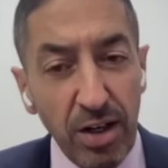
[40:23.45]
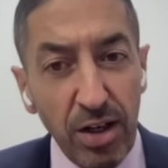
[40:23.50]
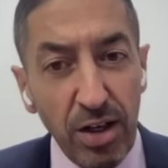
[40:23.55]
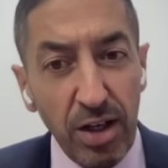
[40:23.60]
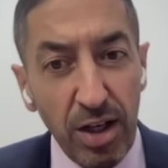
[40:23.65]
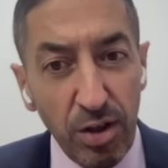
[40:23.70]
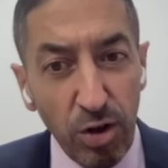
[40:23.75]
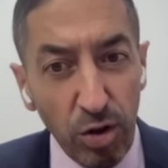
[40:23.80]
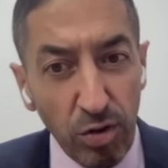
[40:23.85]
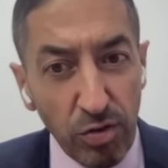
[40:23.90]

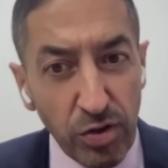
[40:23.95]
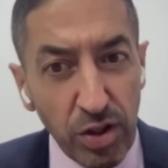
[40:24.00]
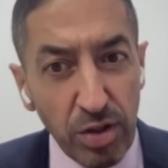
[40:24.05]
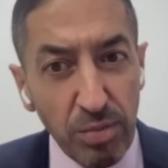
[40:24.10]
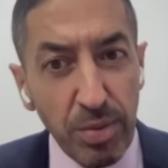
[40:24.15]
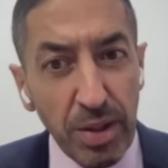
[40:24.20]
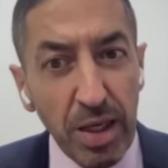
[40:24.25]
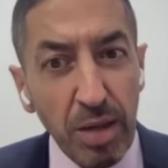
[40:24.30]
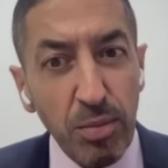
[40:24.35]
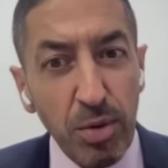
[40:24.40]
And all of a
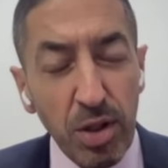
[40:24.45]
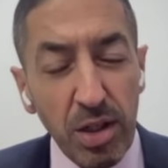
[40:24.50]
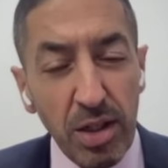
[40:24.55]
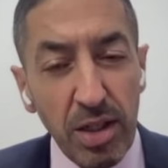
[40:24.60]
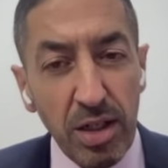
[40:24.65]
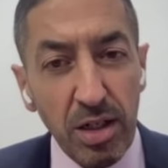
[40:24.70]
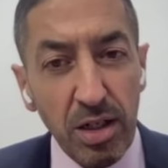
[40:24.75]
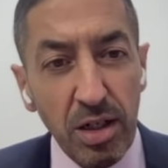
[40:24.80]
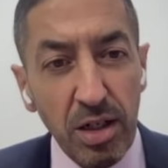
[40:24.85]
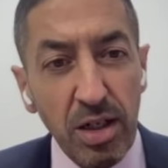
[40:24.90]
sudden it became
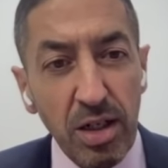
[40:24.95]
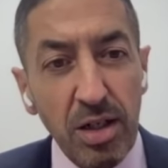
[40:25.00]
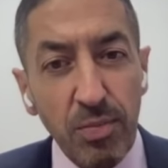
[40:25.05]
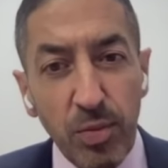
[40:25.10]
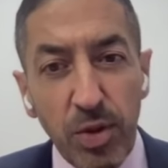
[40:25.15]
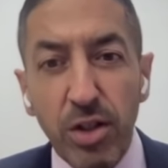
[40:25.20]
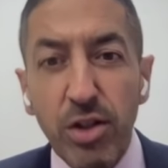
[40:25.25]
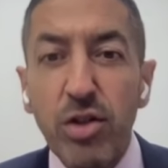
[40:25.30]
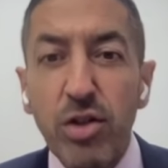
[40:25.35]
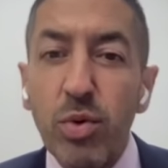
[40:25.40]
clear
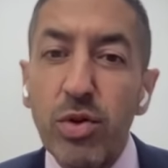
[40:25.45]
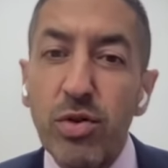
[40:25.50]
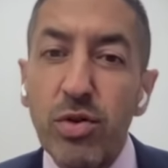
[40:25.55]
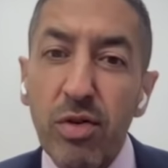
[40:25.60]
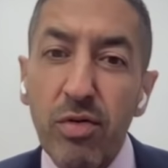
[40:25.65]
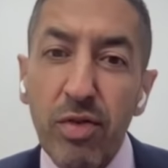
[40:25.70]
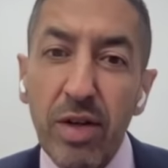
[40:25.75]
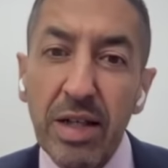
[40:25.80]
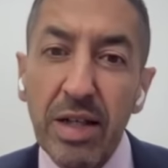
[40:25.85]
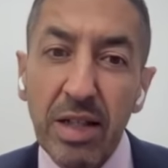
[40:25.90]
that this
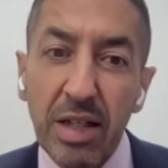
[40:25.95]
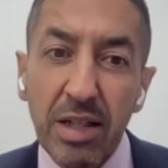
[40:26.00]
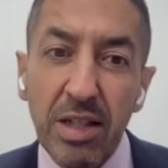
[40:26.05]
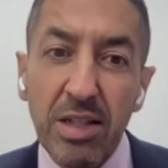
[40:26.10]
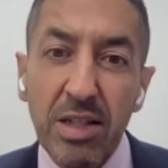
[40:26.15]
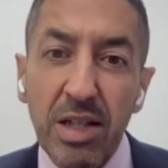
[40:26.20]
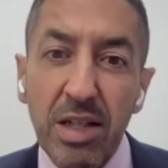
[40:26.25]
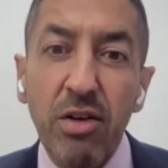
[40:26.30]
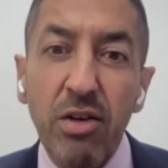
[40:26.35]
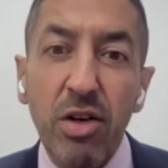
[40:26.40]
was
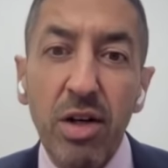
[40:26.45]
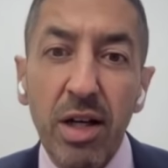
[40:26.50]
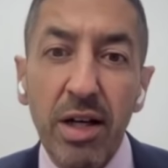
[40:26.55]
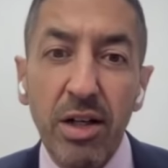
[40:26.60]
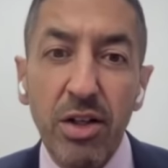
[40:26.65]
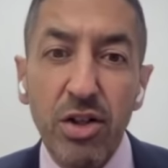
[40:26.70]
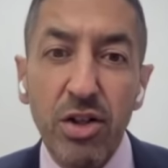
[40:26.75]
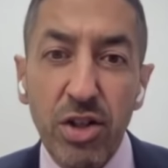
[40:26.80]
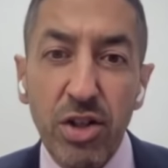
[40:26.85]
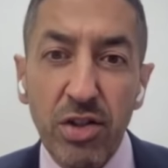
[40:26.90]
reflecting these
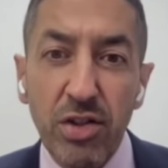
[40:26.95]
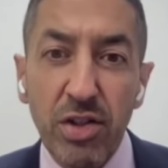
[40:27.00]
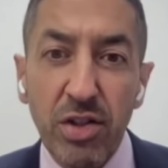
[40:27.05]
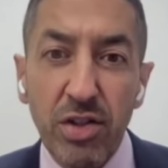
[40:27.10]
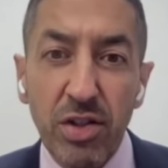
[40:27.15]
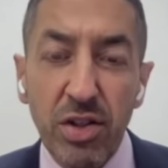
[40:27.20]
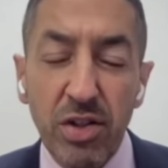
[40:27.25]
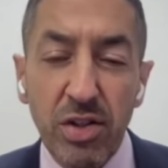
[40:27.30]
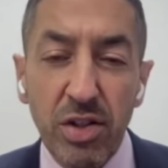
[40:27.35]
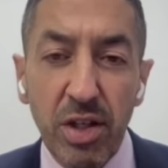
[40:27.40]
underlying
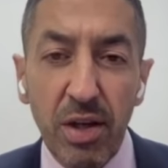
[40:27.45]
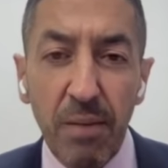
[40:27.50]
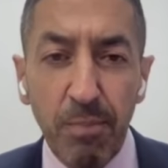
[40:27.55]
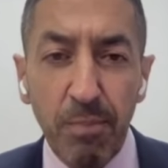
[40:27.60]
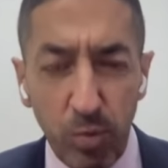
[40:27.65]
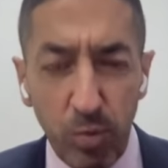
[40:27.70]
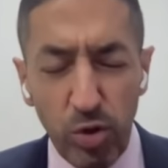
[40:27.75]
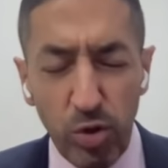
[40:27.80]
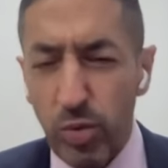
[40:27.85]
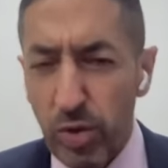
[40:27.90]
injustices,
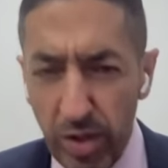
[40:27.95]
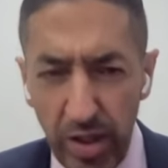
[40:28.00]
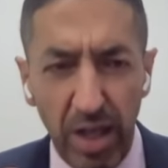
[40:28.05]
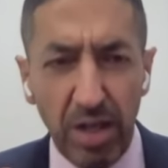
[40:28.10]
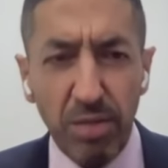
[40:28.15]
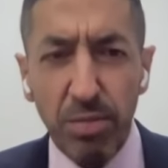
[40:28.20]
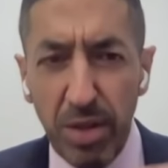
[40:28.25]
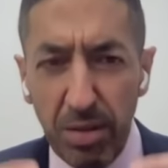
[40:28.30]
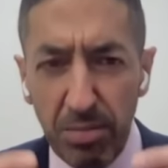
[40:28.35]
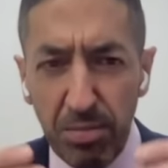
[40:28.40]
which were
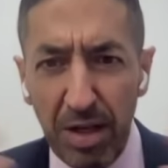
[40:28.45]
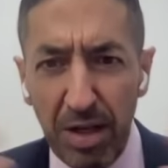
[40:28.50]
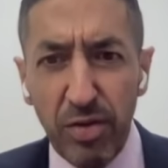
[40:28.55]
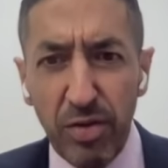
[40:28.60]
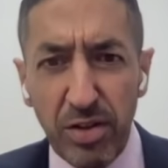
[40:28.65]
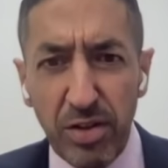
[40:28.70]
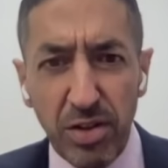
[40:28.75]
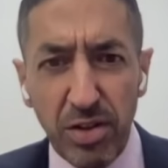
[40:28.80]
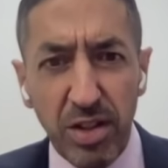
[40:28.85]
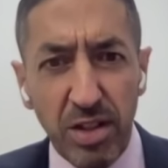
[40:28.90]
then being
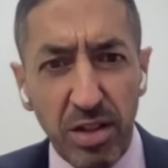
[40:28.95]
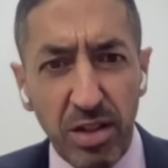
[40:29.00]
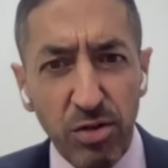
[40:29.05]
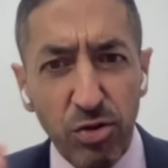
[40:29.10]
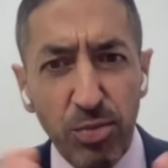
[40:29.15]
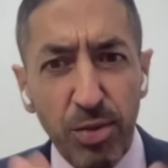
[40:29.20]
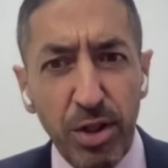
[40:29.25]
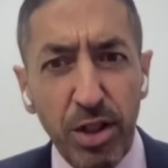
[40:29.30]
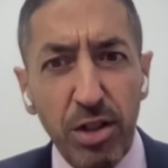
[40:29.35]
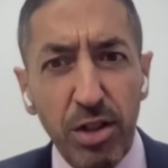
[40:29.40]
manifested in
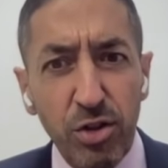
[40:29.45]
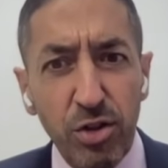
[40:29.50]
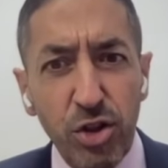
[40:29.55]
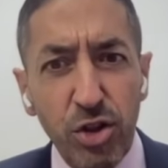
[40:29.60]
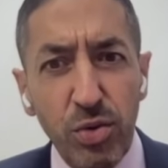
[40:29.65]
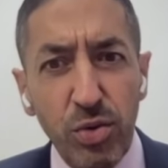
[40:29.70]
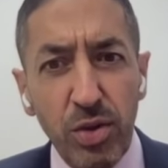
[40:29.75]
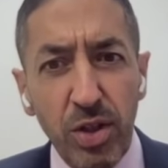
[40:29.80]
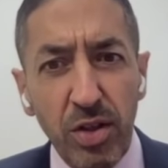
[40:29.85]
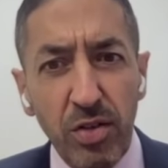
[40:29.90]
those
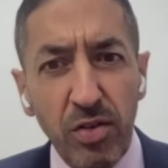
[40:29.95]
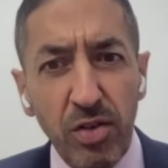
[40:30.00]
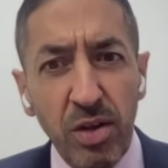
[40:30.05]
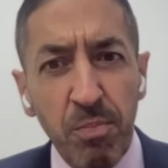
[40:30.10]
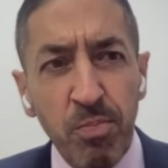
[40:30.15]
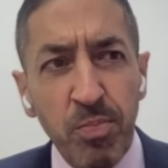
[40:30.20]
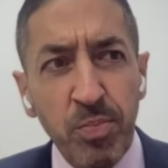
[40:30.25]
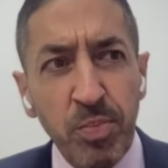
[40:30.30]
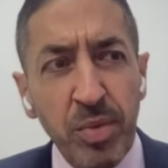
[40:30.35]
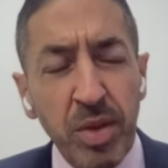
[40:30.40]
particular
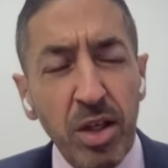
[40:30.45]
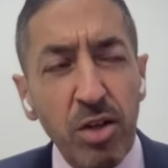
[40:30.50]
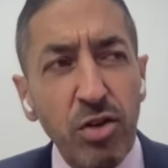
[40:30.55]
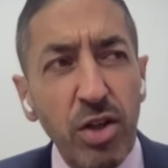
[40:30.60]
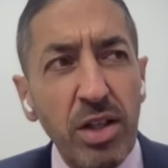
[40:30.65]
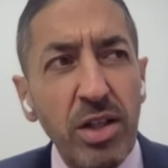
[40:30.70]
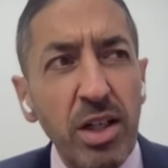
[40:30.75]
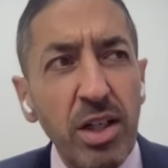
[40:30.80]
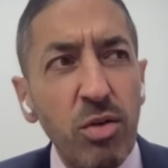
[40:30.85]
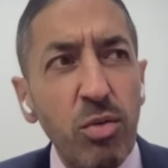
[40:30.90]
shootings.
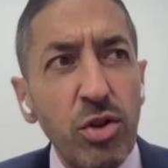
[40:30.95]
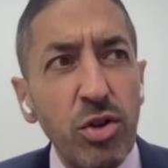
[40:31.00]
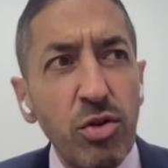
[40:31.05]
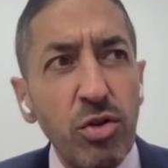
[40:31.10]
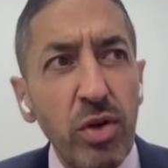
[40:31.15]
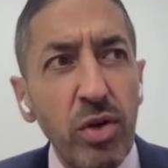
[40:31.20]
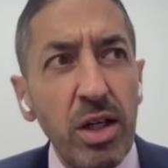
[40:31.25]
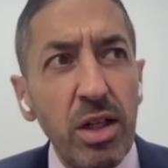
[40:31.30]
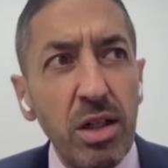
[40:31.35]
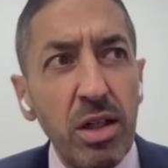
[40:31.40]
So I think it was
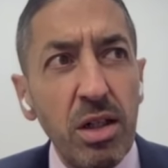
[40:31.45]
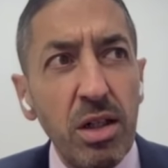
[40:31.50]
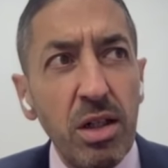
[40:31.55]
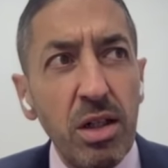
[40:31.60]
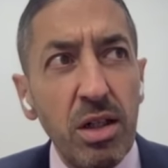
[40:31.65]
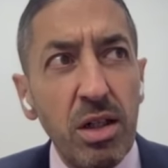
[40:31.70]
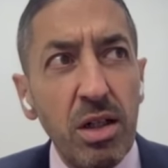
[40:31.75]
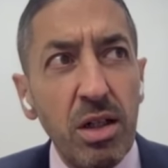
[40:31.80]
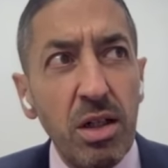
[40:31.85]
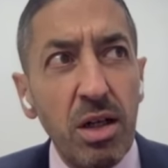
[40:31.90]
a real
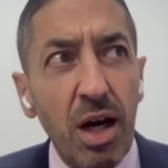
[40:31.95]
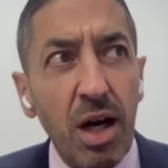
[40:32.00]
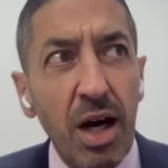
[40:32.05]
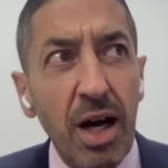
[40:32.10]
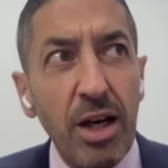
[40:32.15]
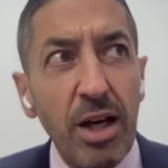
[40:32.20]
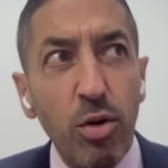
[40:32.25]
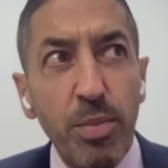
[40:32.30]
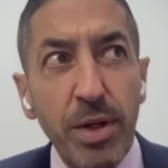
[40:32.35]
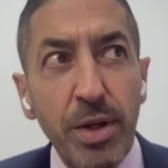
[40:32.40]

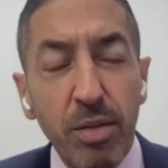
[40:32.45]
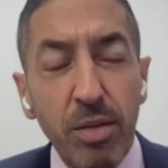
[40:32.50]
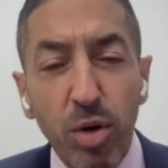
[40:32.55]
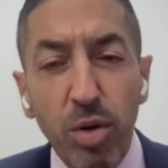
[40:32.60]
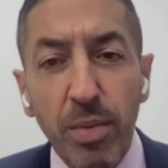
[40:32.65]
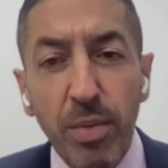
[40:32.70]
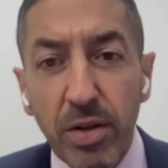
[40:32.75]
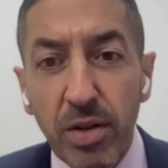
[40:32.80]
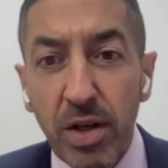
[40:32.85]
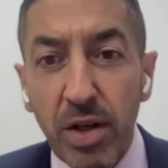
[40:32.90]

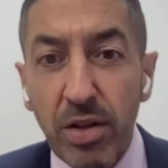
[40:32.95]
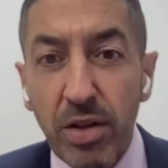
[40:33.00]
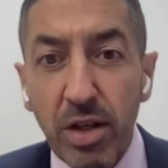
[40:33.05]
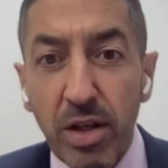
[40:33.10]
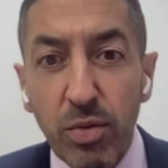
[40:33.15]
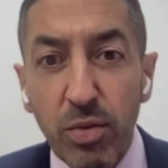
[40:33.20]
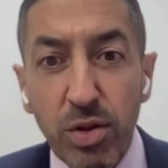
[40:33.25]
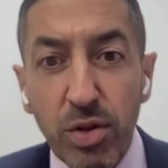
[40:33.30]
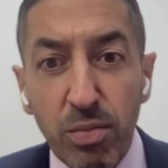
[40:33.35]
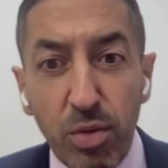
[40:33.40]
eye-opening moment. I
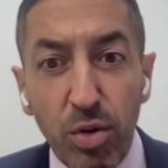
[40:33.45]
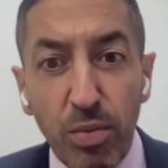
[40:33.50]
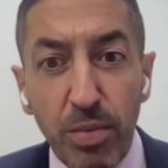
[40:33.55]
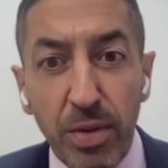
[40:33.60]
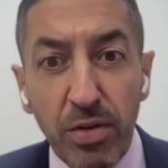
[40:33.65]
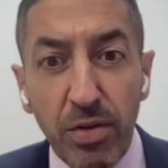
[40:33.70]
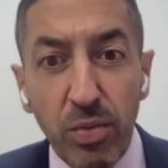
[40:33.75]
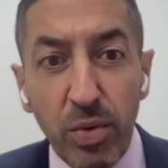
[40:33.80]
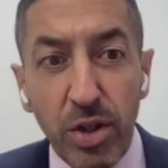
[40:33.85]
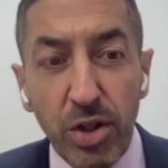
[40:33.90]
think it was a
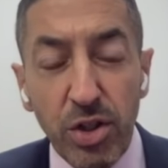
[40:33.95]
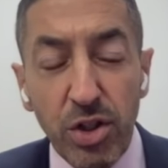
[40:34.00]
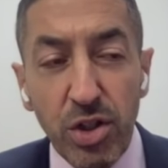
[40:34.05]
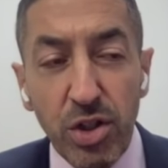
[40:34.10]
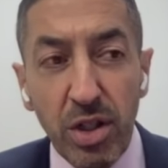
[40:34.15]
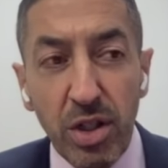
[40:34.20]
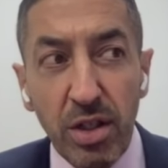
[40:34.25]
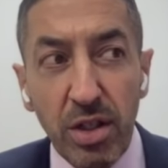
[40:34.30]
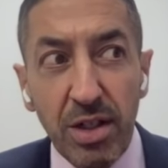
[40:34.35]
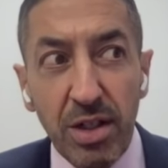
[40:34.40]
moment
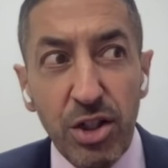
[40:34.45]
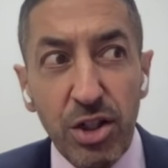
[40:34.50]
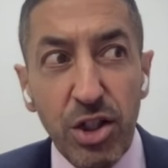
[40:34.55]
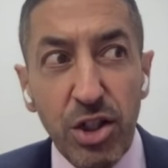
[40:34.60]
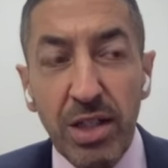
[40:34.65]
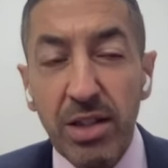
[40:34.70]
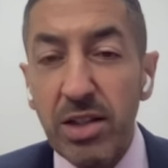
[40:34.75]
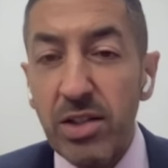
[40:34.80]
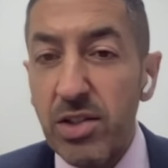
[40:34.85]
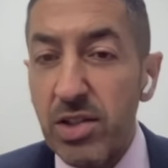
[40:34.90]
which
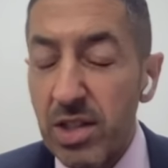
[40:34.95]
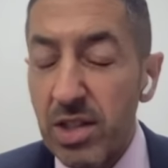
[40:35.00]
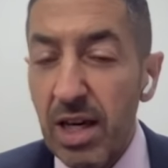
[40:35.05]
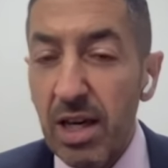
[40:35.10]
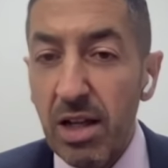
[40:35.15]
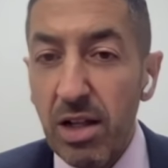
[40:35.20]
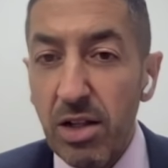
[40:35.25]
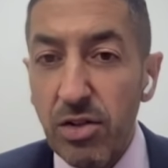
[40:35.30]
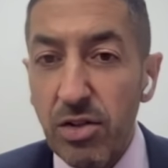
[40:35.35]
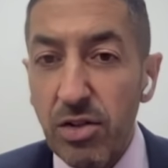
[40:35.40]
shed the
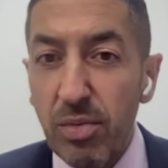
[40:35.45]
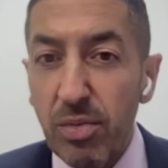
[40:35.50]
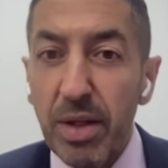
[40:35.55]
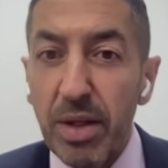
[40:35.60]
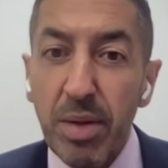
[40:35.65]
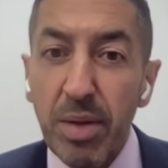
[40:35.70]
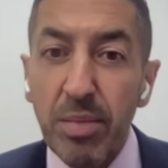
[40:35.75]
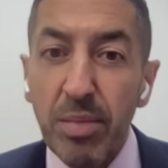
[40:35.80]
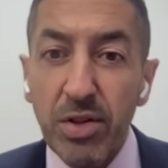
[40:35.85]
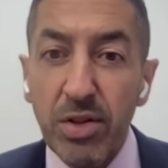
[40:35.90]
scales from
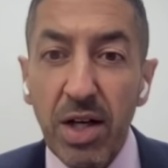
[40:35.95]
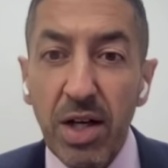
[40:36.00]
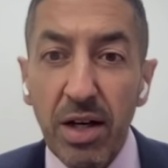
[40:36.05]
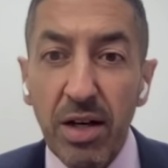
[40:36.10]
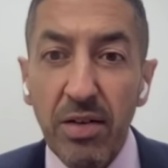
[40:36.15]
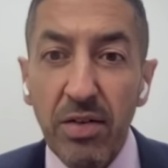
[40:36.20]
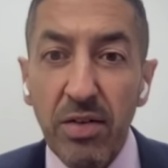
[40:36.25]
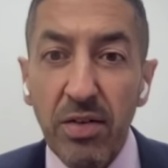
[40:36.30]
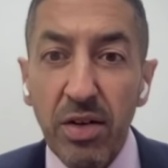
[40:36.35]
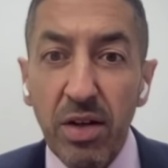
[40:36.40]
many people's
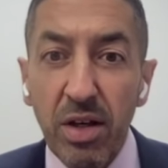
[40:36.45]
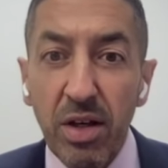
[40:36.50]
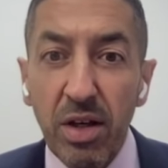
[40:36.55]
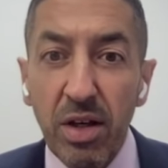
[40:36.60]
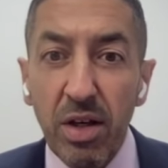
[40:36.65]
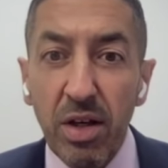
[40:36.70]
eyes.